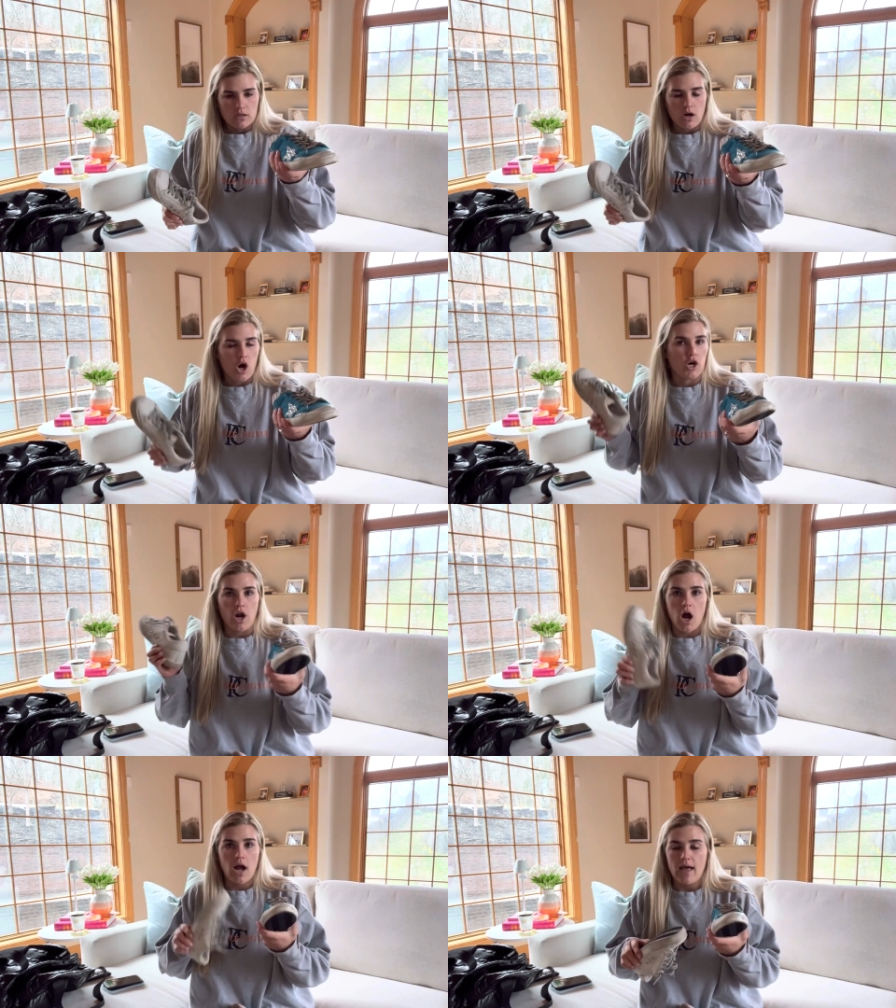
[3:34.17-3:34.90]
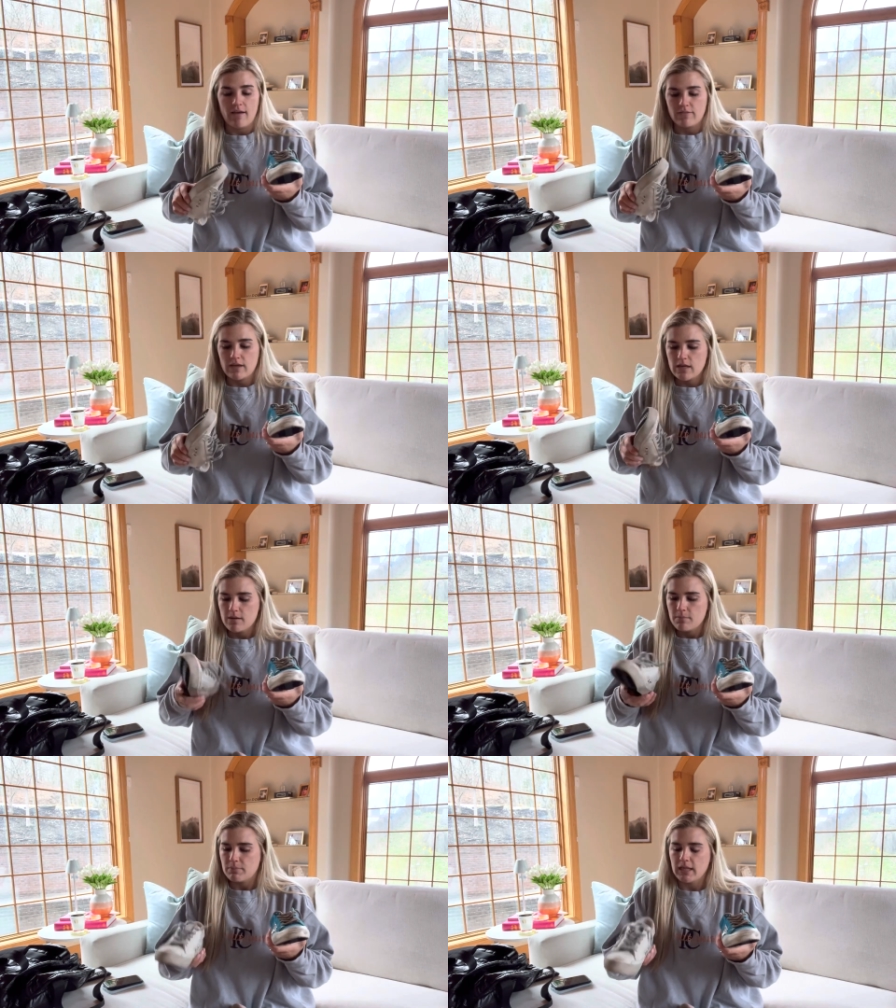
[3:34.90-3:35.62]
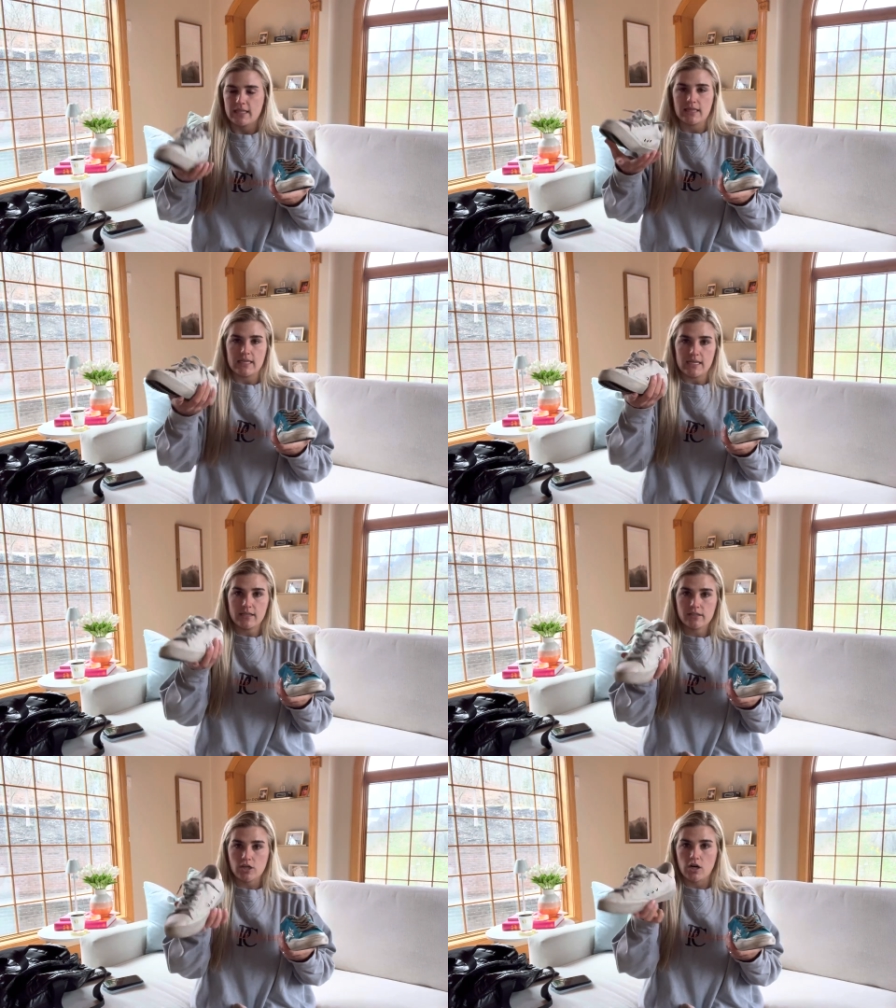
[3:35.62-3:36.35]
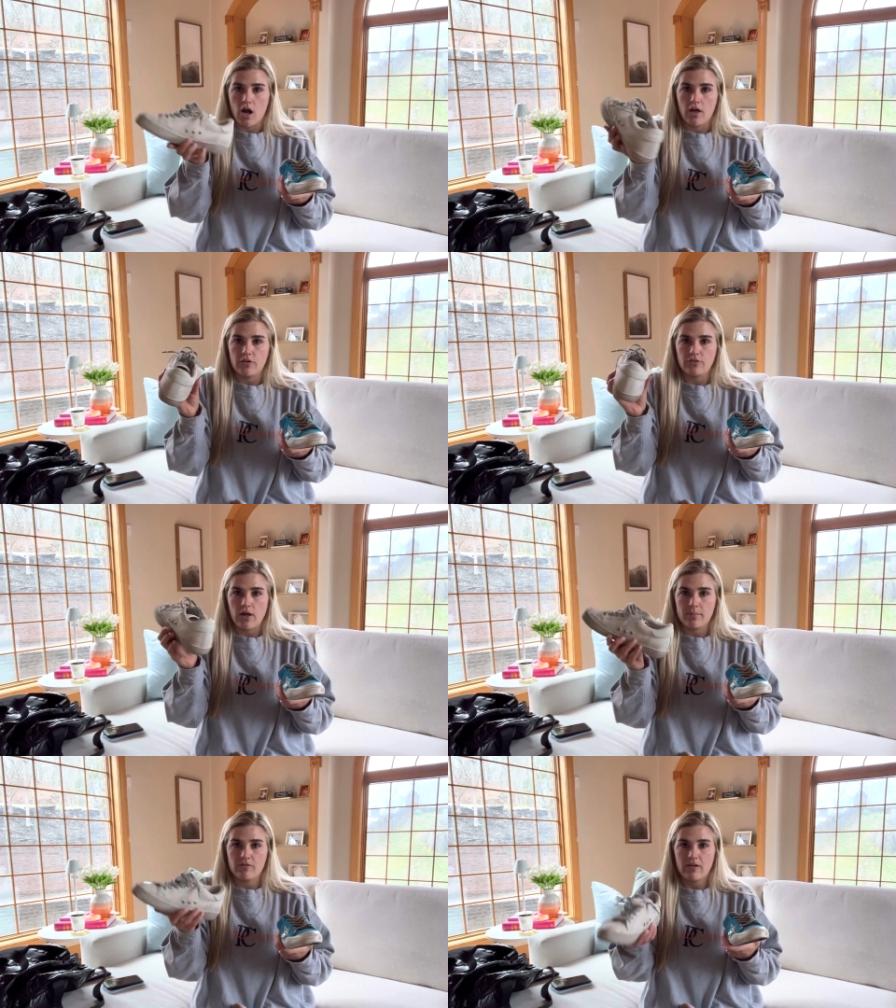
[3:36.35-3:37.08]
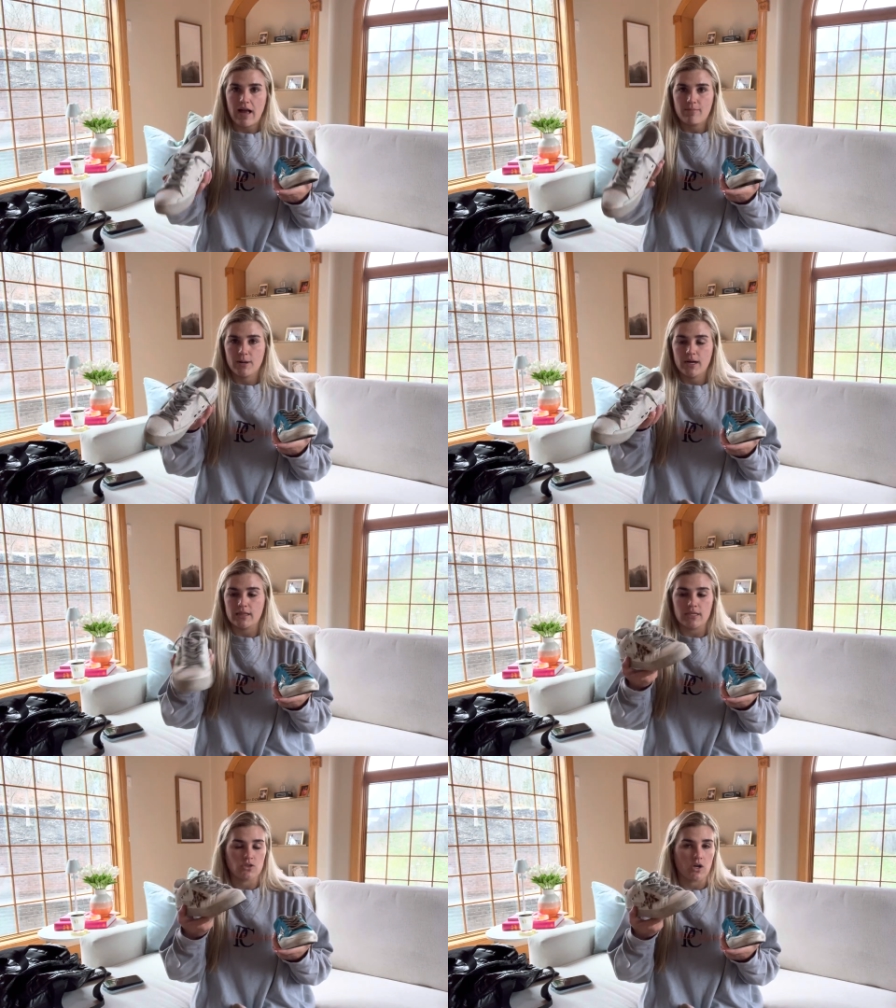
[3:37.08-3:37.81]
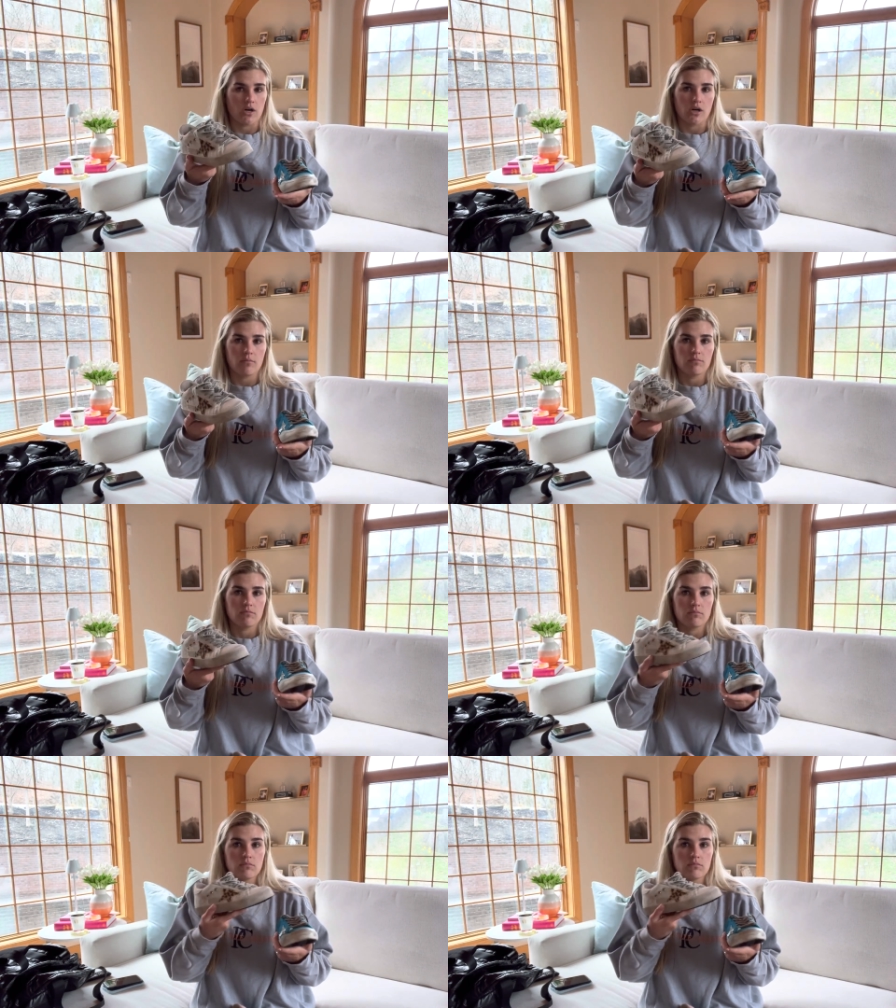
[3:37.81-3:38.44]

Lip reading: are not heavy. But like these are not the floppy fabric. These are